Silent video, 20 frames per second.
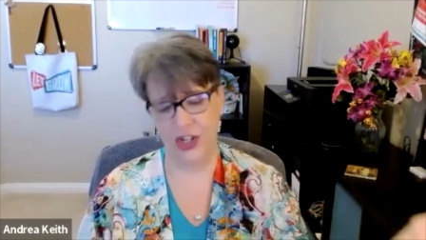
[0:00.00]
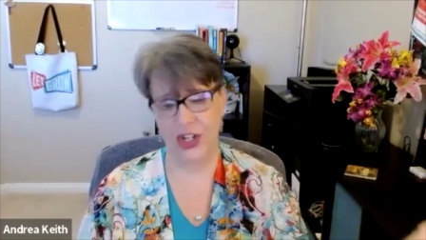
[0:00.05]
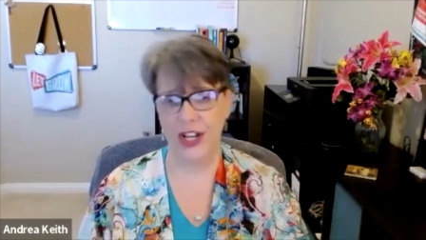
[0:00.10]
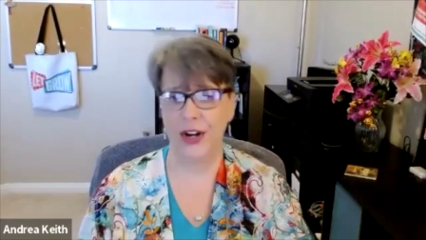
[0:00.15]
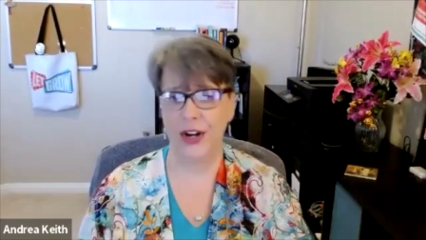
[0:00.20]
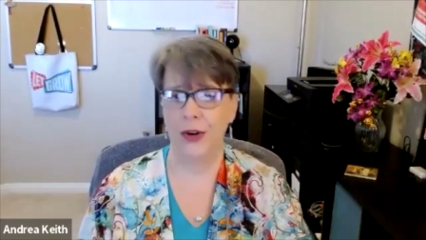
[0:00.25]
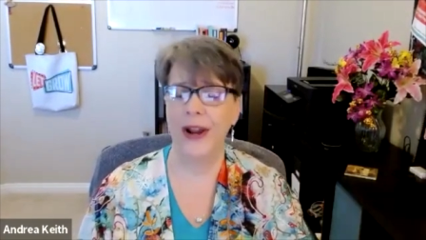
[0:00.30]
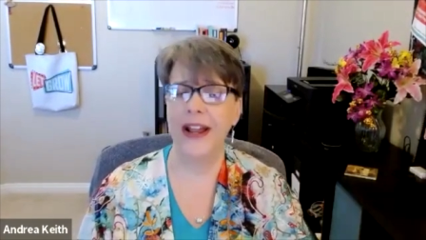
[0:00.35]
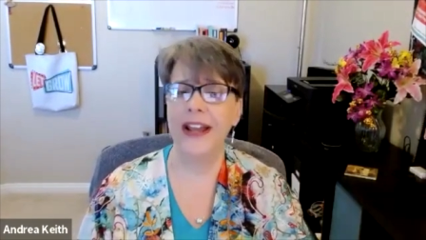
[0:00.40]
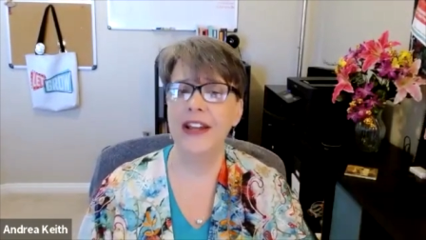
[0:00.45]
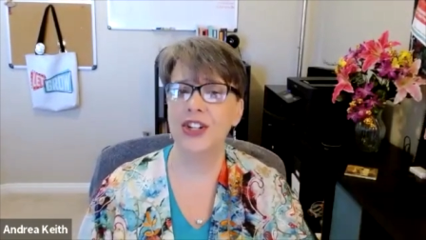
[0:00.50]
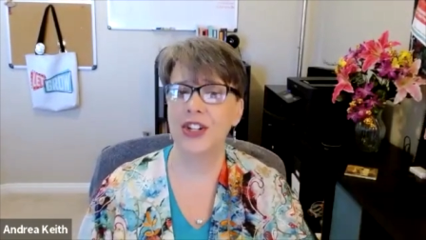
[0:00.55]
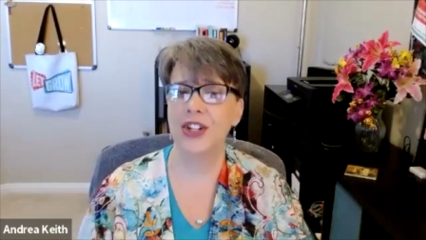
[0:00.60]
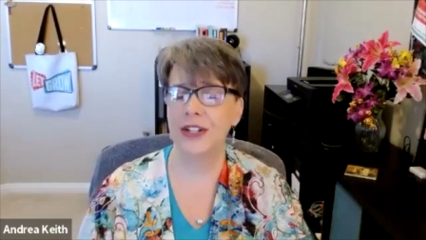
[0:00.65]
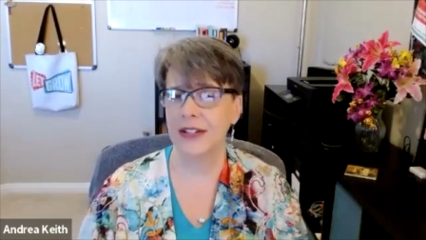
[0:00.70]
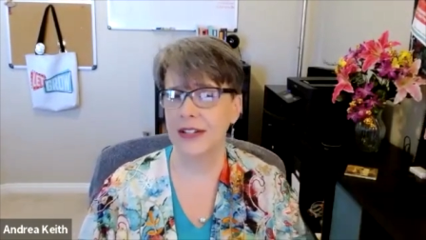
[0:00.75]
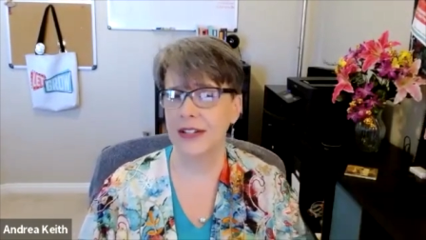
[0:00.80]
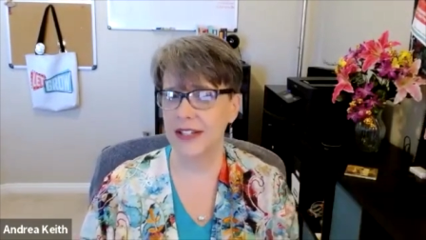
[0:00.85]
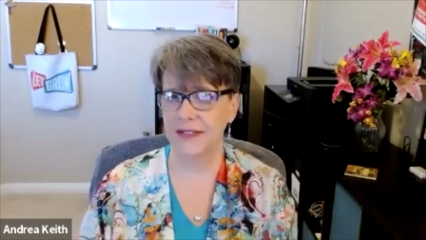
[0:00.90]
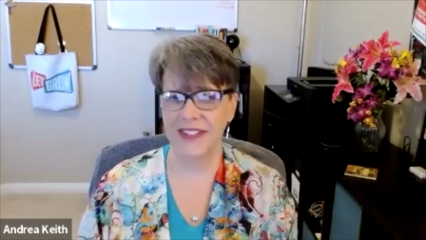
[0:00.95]

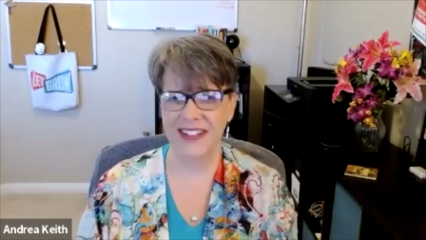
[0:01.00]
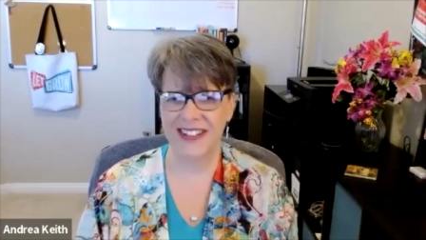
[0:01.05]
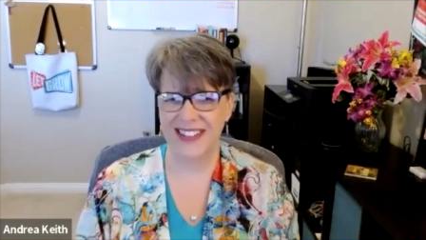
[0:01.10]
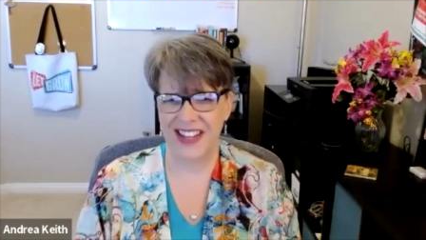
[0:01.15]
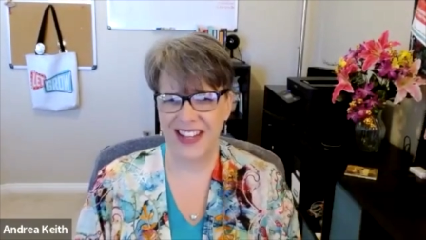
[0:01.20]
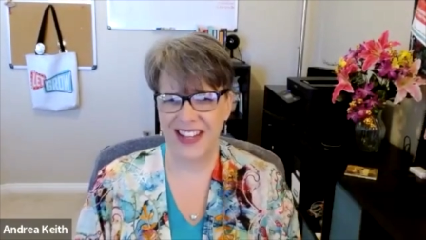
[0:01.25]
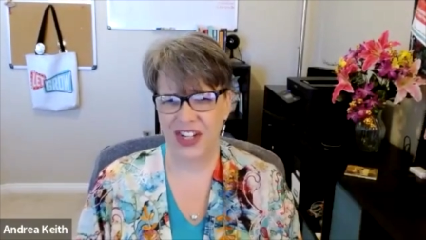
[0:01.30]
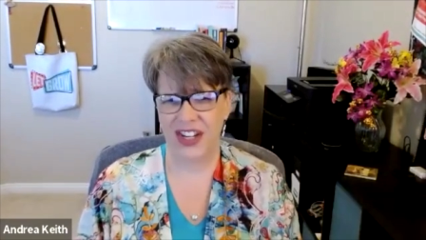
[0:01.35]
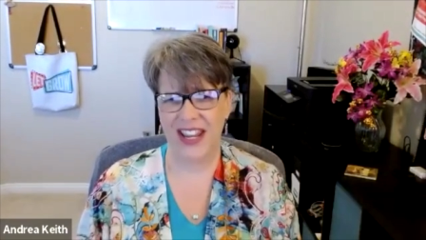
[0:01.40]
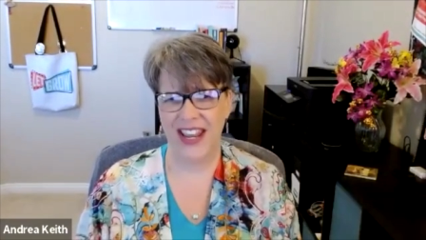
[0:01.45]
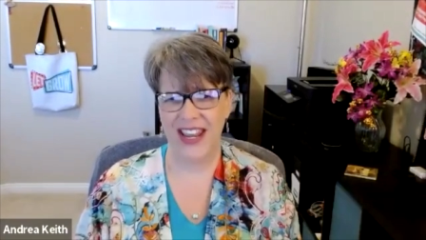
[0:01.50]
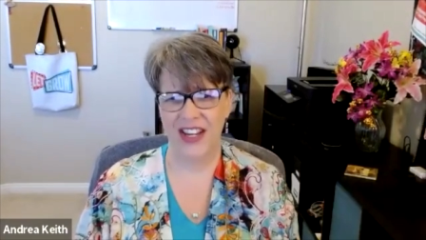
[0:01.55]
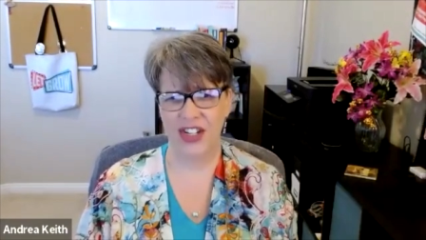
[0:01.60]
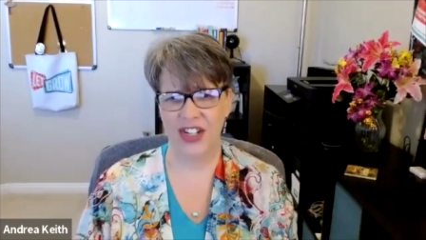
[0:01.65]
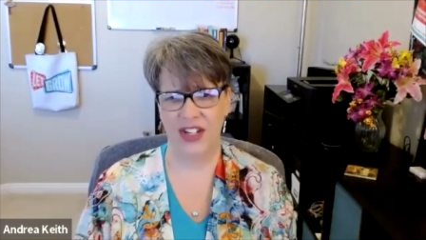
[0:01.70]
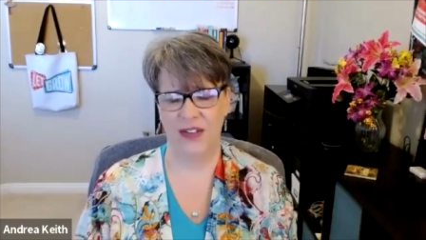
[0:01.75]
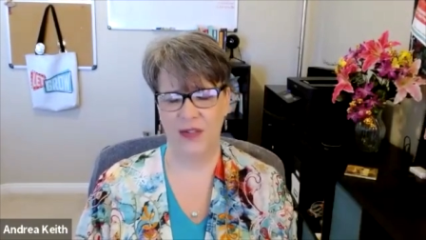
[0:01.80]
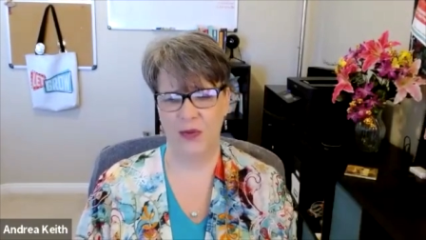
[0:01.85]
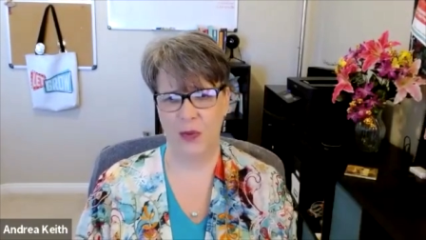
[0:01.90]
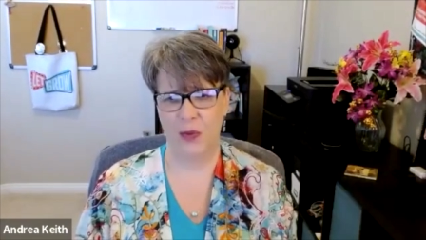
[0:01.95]
generations, civics
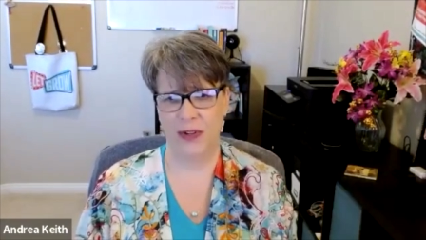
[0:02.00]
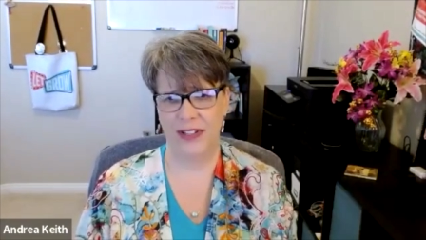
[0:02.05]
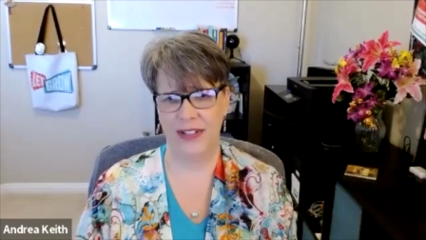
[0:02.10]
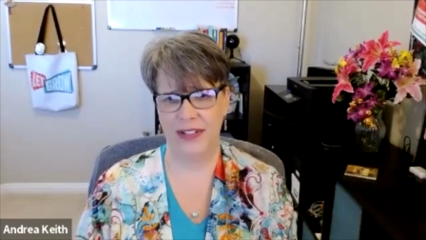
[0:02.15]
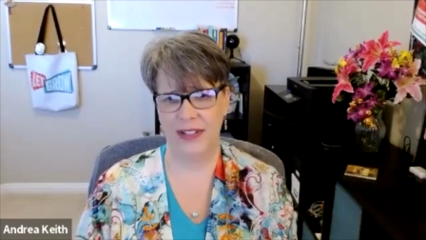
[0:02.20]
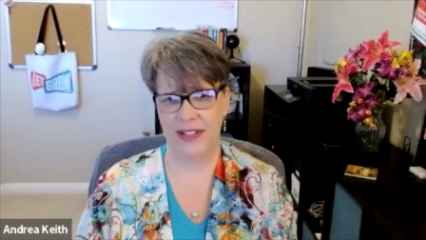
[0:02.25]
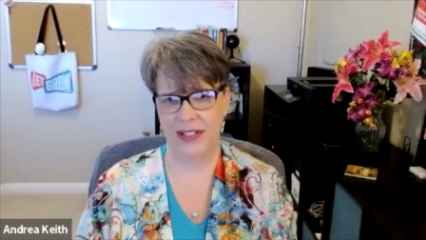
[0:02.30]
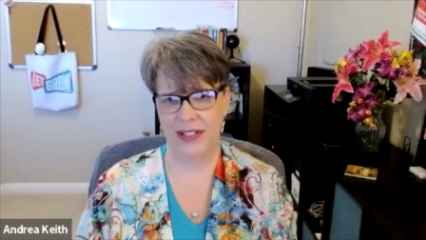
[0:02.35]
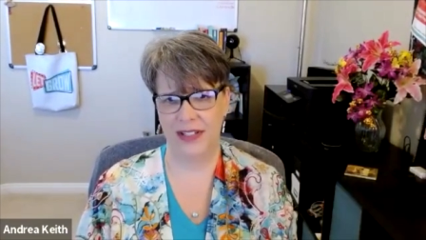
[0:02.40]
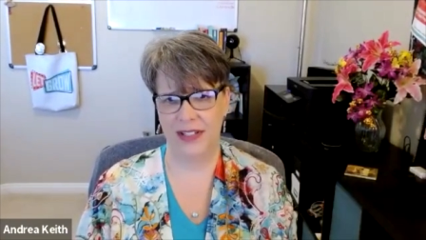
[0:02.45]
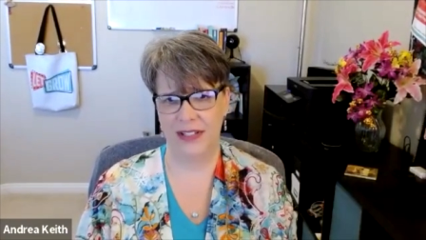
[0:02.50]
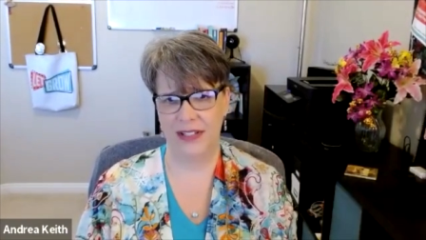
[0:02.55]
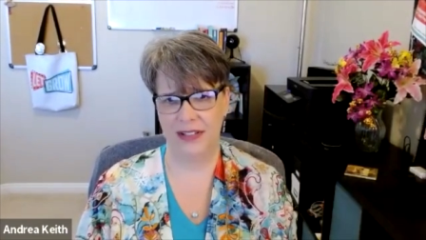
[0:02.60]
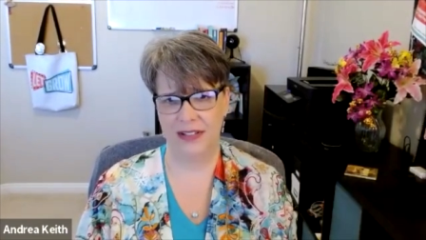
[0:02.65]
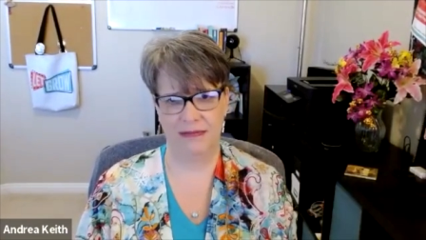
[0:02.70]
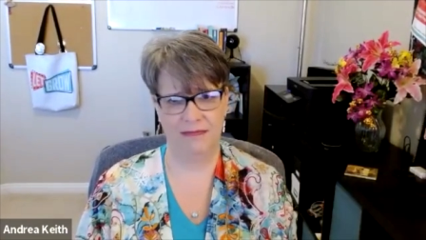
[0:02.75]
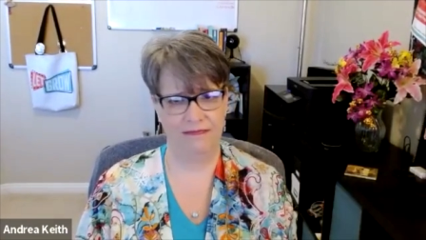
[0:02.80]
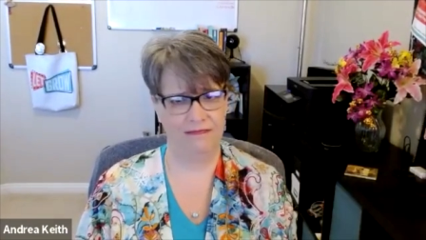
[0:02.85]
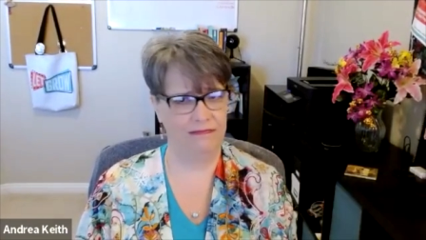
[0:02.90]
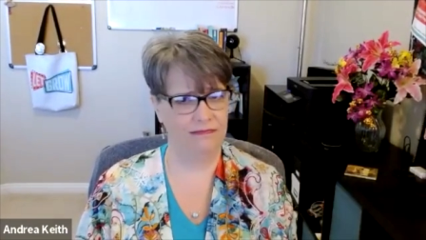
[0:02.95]
education
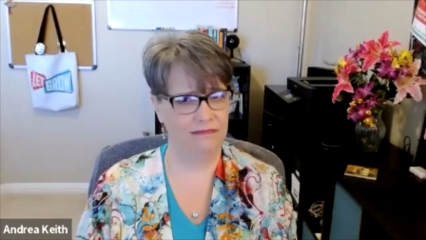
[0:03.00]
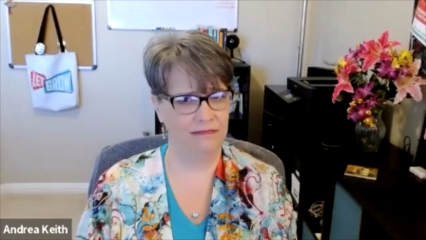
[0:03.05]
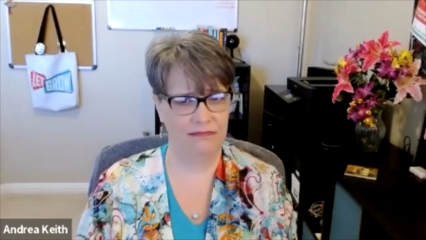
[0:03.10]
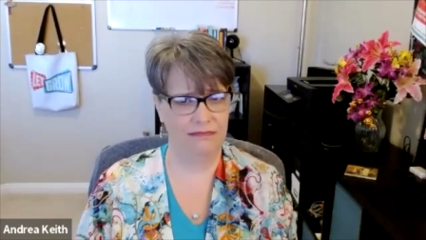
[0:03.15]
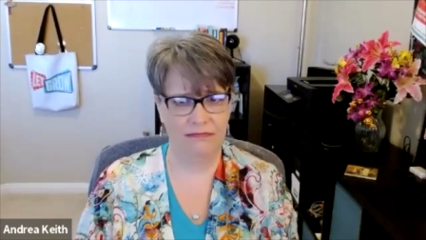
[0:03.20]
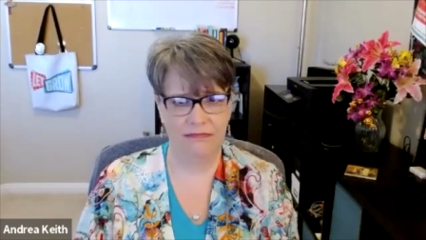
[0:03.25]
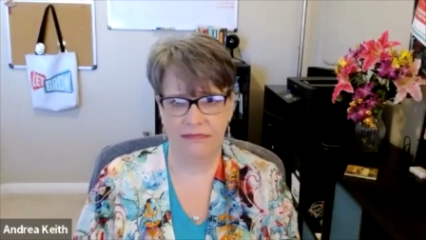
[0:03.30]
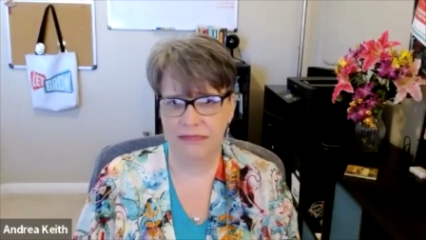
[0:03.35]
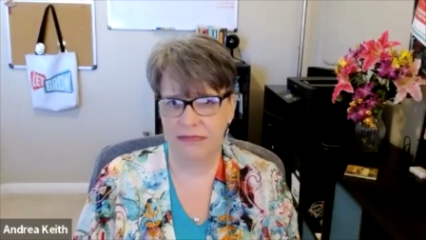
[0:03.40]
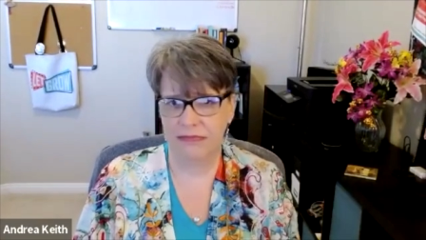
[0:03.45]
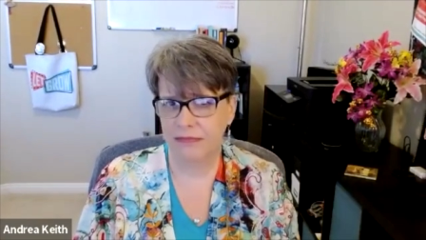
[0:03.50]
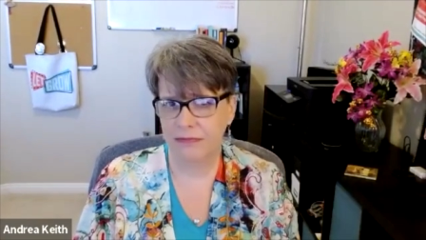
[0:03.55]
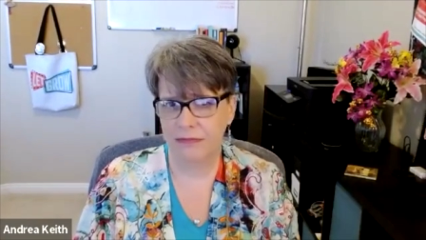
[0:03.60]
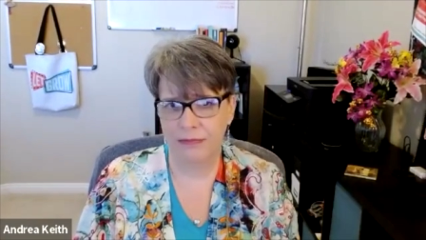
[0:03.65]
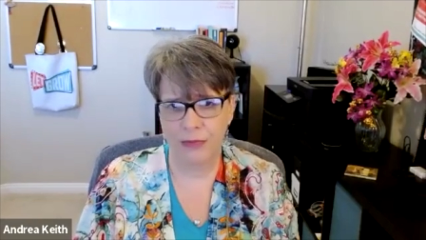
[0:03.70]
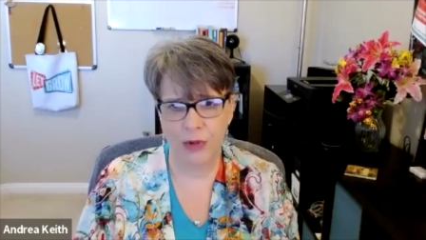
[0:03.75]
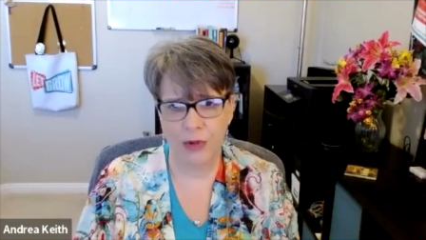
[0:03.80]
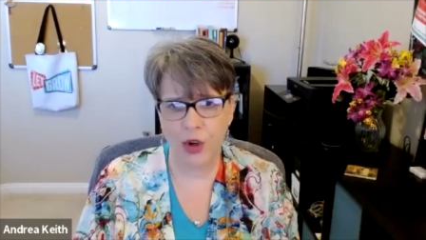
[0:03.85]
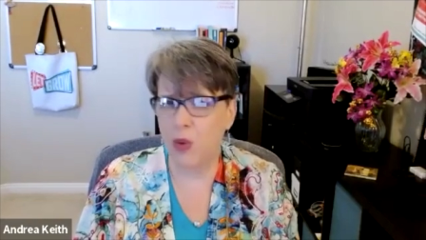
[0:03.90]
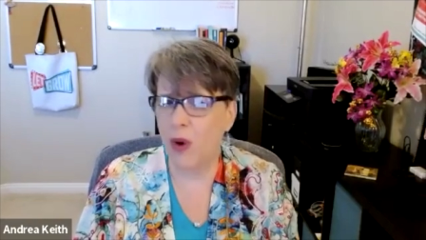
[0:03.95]
was
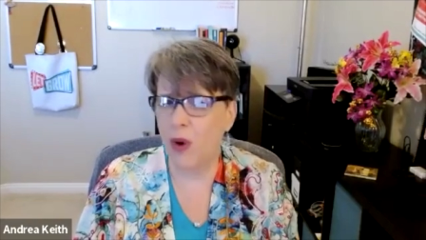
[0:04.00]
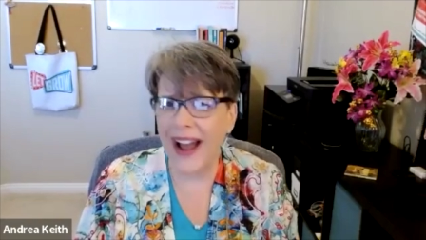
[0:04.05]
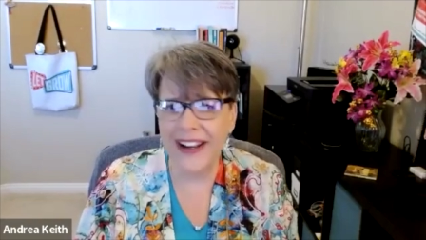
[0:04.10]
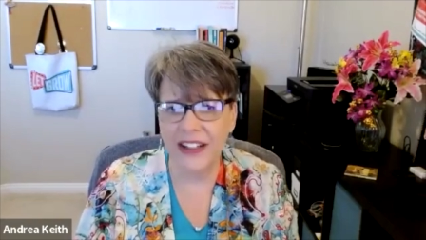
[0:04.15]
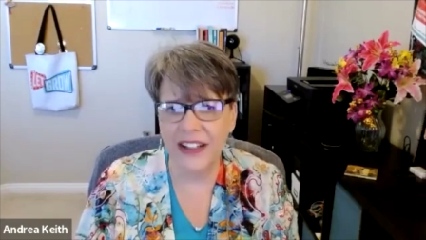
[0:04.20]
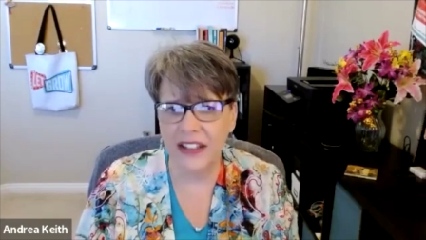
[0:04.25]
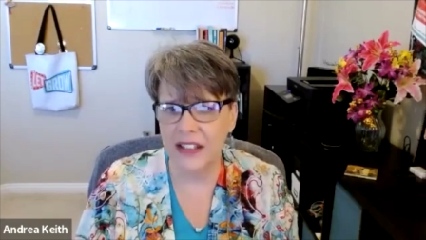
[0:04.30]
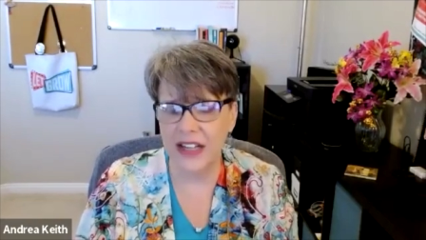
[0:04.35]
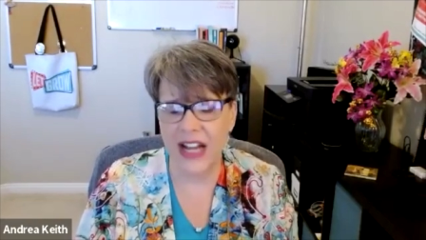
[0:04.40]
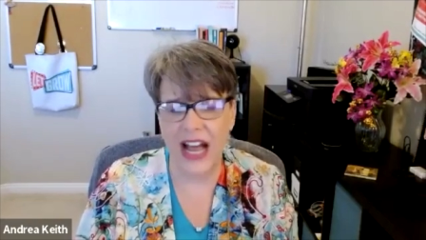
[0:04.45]
required.